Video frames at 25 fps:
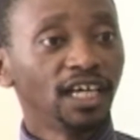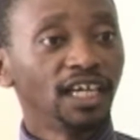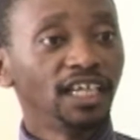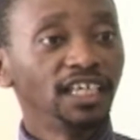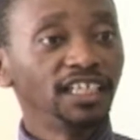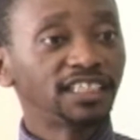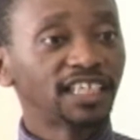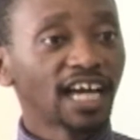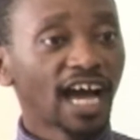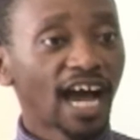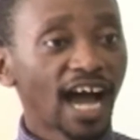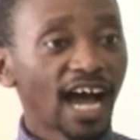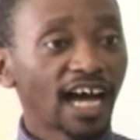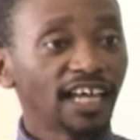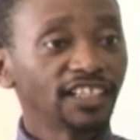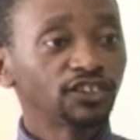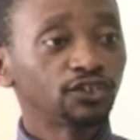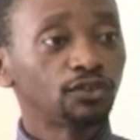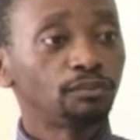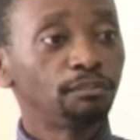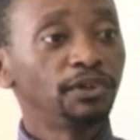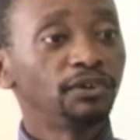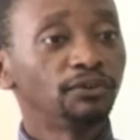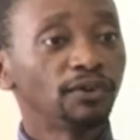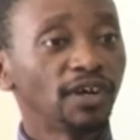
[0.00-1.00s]
it has
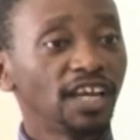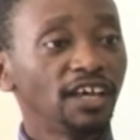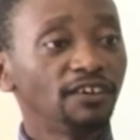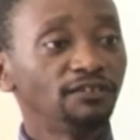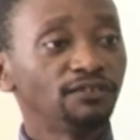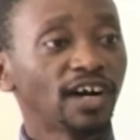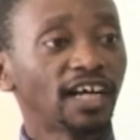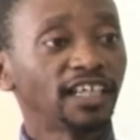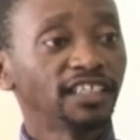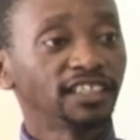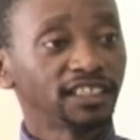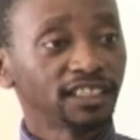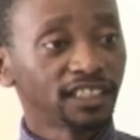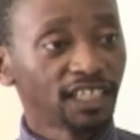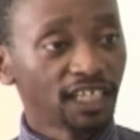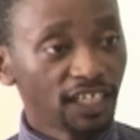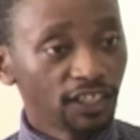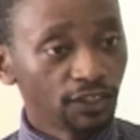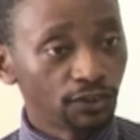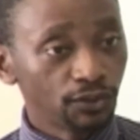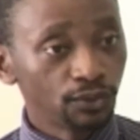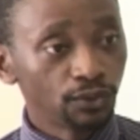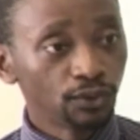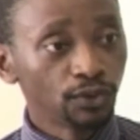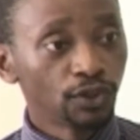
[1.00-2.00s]
to be relevant
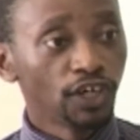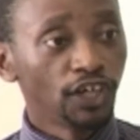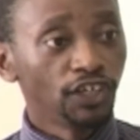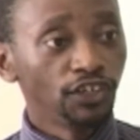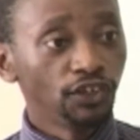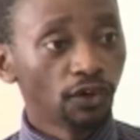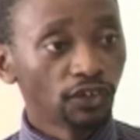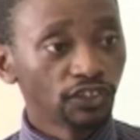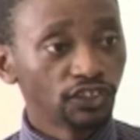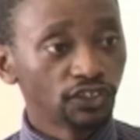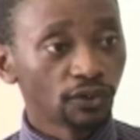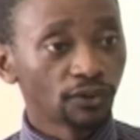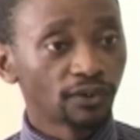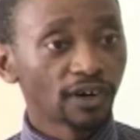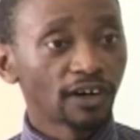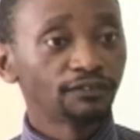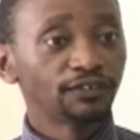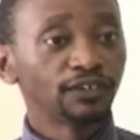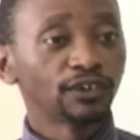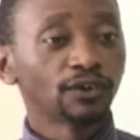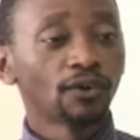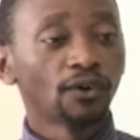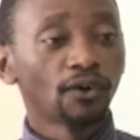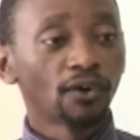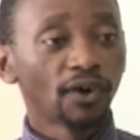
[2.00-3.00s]
to your
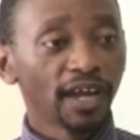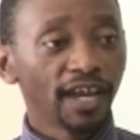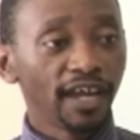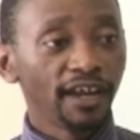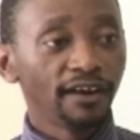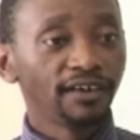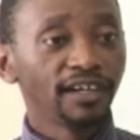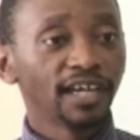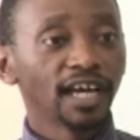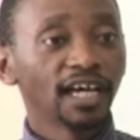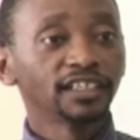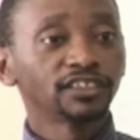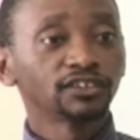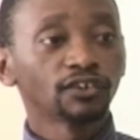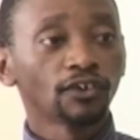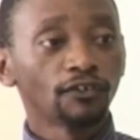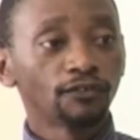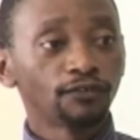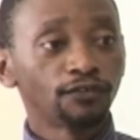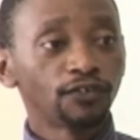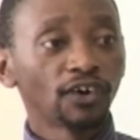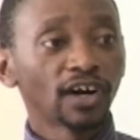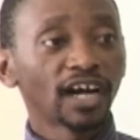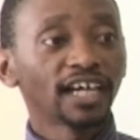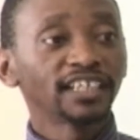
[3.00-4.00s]
geographical areas of
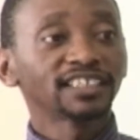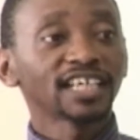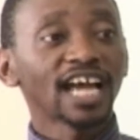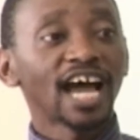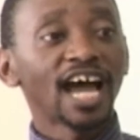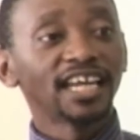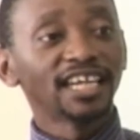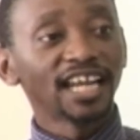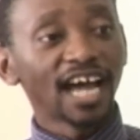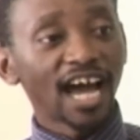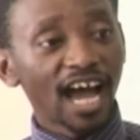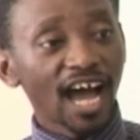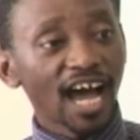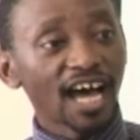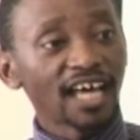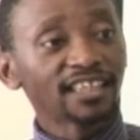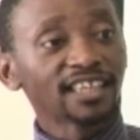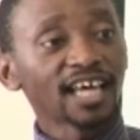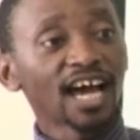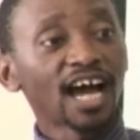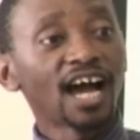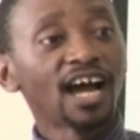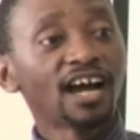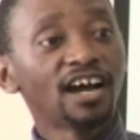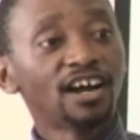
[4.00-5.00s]
focus and
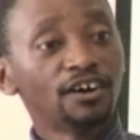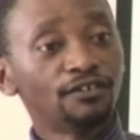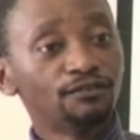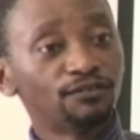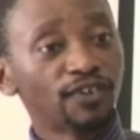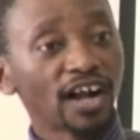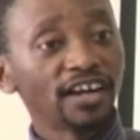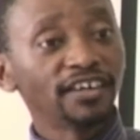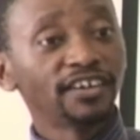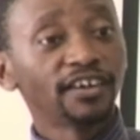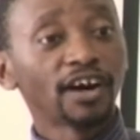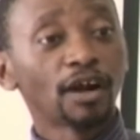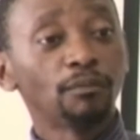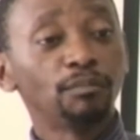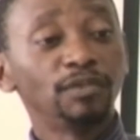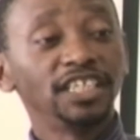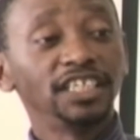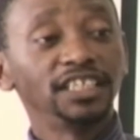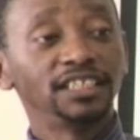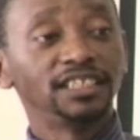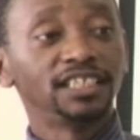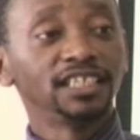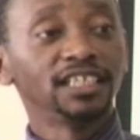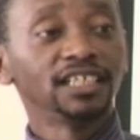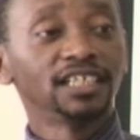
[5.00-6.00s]
other
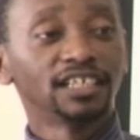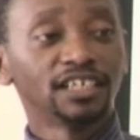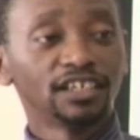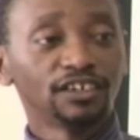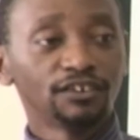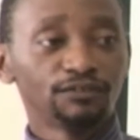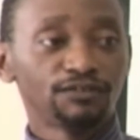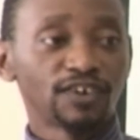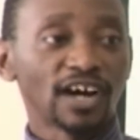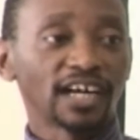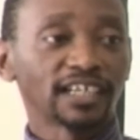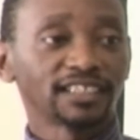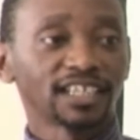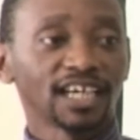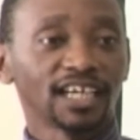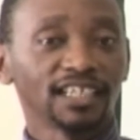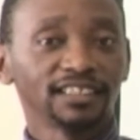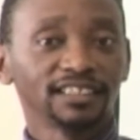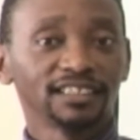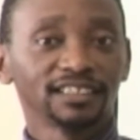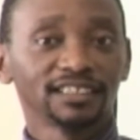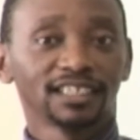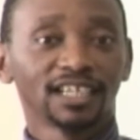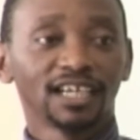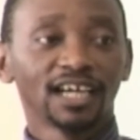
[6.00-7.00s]
vulnerability factors.
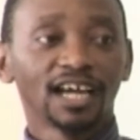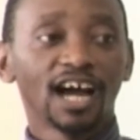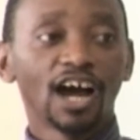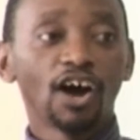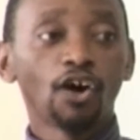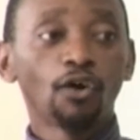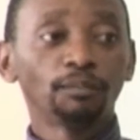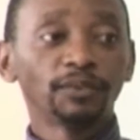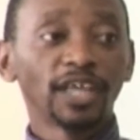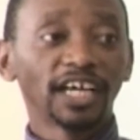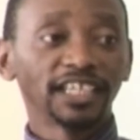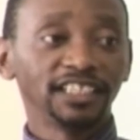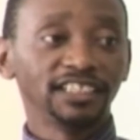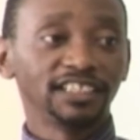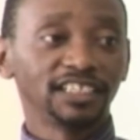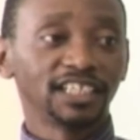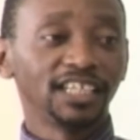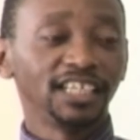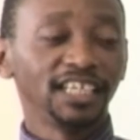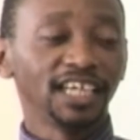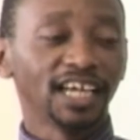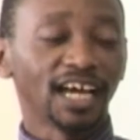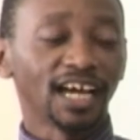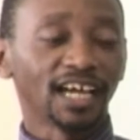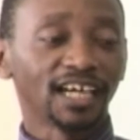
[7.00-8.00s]
I hope that is
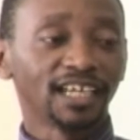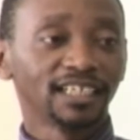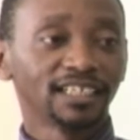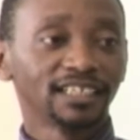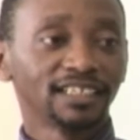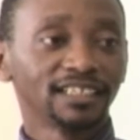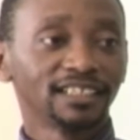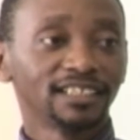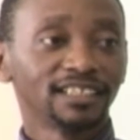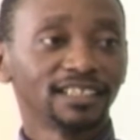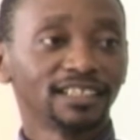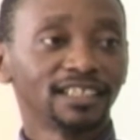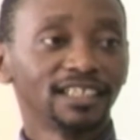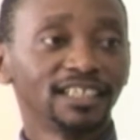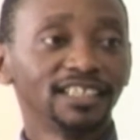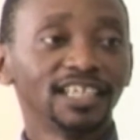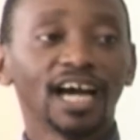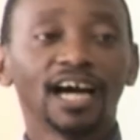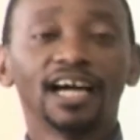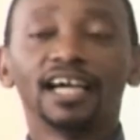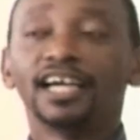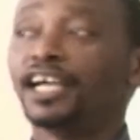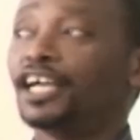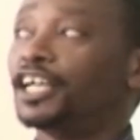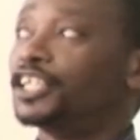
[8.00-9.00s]
clear. Yeah.
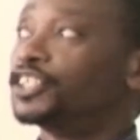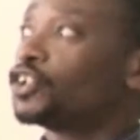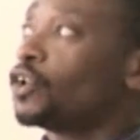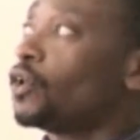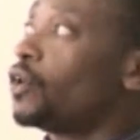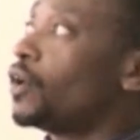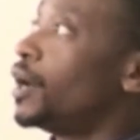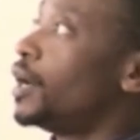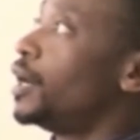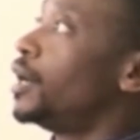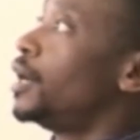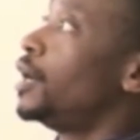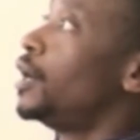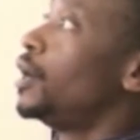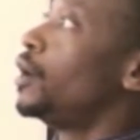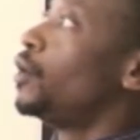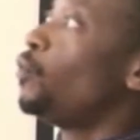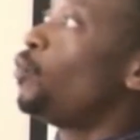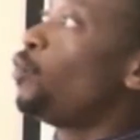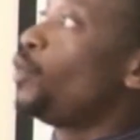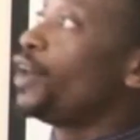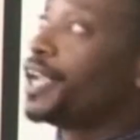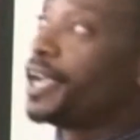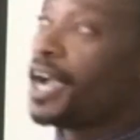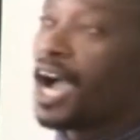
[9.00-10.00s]
So
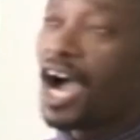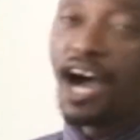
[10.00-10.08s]
we